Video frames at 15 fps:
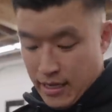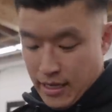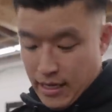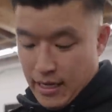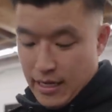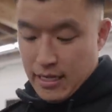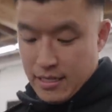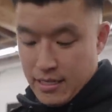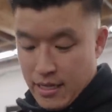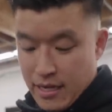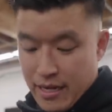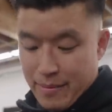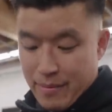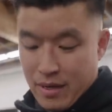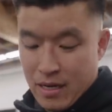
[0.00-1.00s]
is
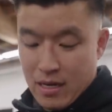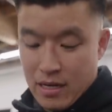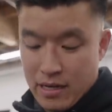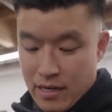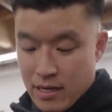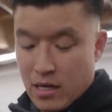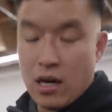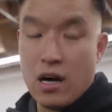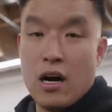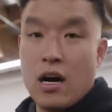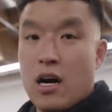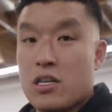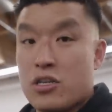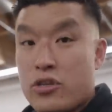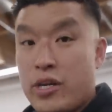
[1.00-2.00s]

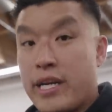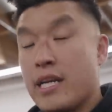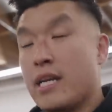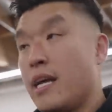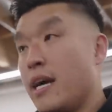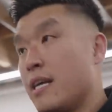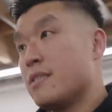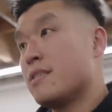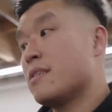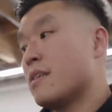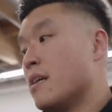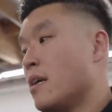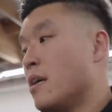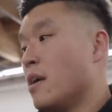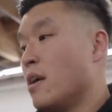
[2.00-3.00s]
on training
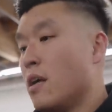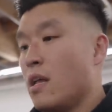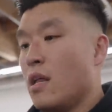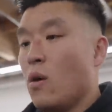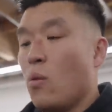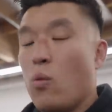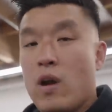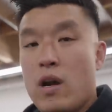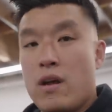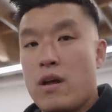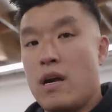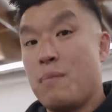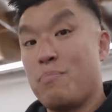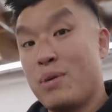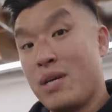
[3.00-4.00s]
days where
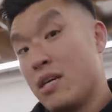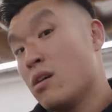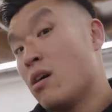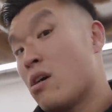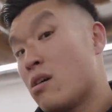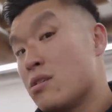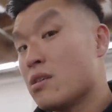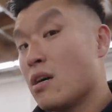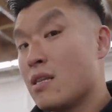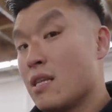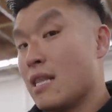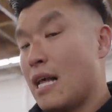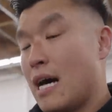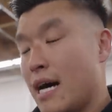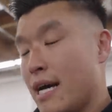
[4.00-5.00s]
a PR is on the
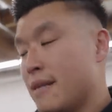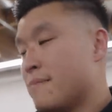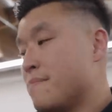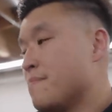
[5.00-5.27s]
line,